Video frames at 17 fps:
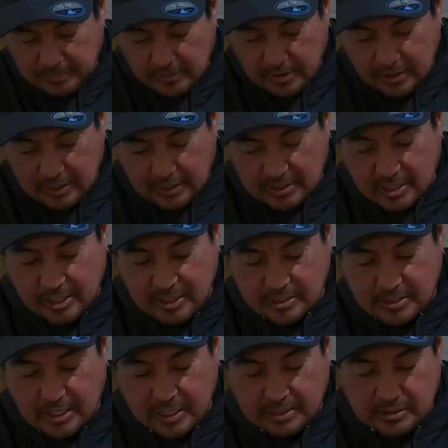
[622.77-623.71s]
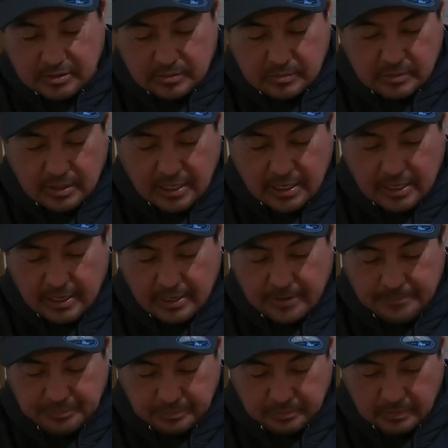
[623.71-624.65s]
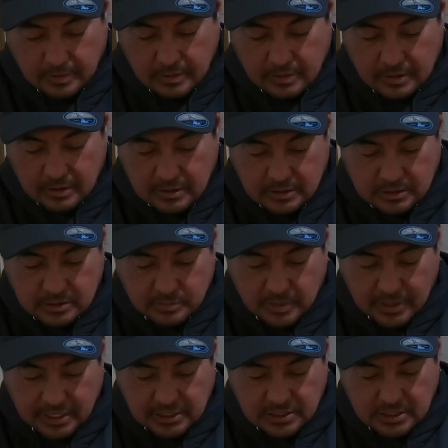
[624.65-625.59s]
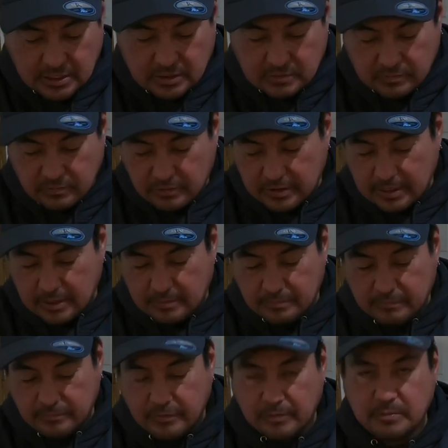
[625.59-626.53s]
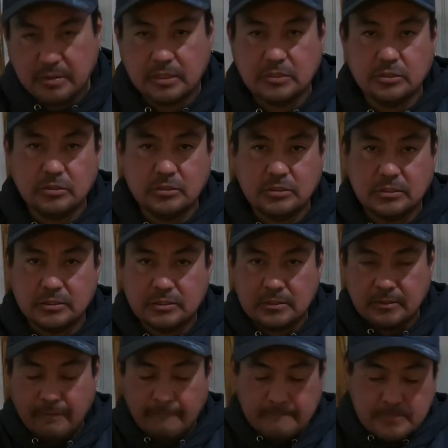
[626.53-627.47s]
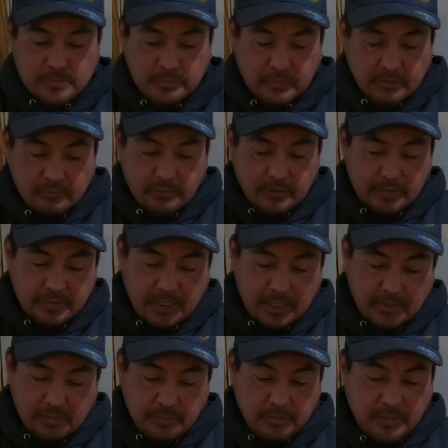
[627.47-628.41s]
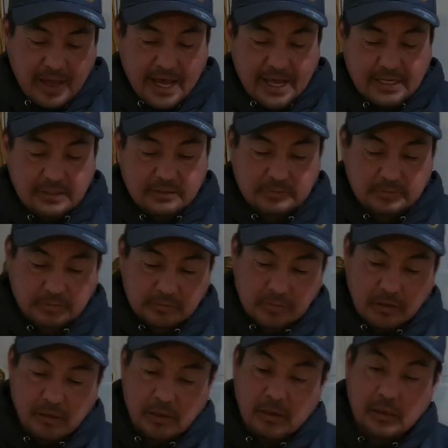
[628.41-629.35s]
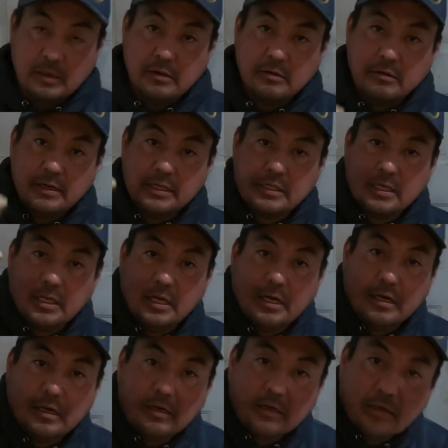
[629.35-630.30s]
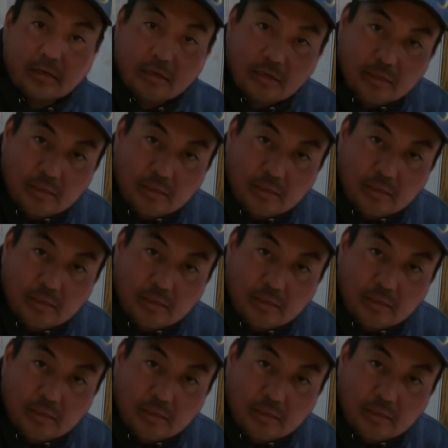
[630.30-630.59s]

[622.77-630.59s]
you can taste the spices for them from the juices from the pan. Right there, look.